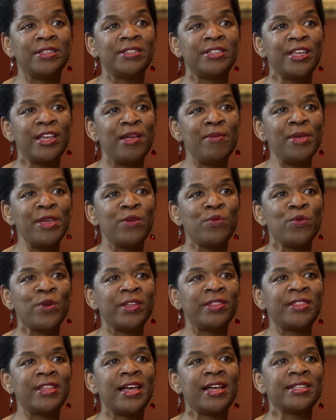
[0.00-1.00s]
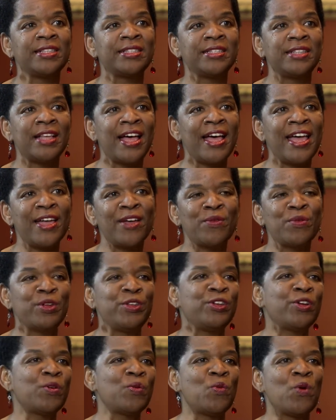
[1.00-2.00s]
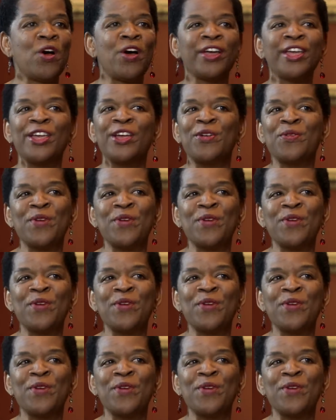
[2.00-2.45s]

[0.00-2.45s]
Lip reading: Tell me what that's like when you're walking